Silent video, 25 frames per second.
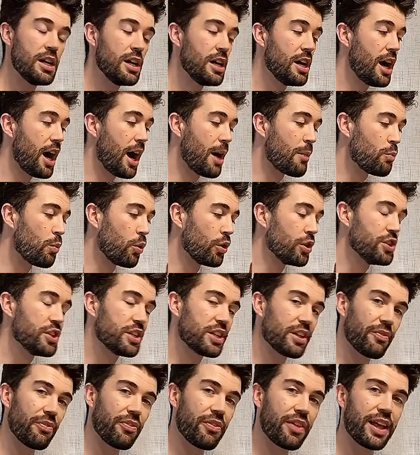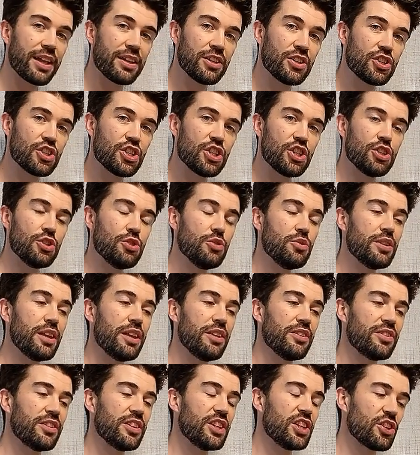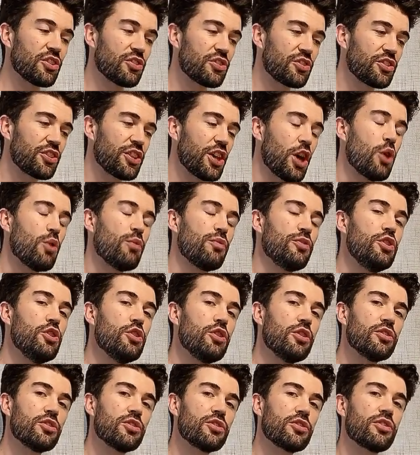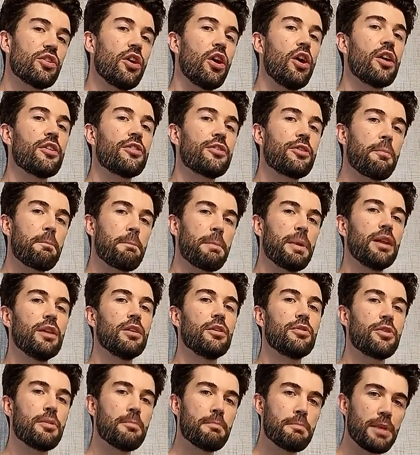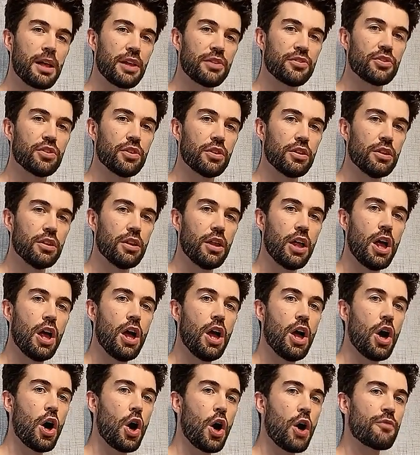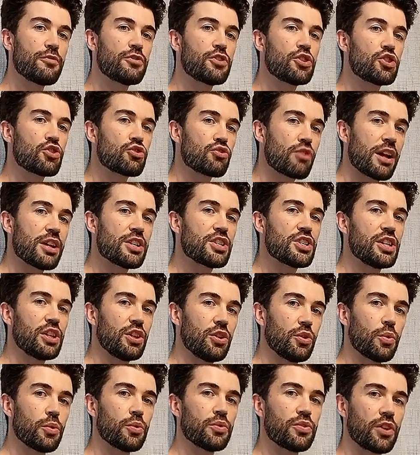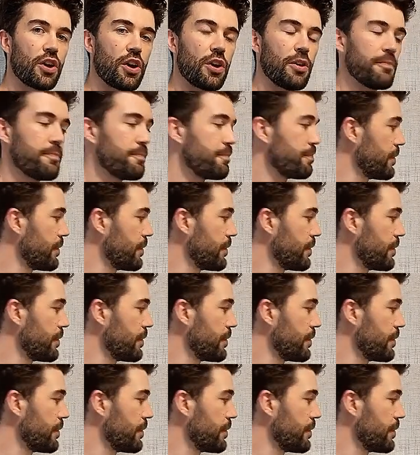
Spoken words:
And what you can then do is yourself, you can start to build the muscle of stretching your zone.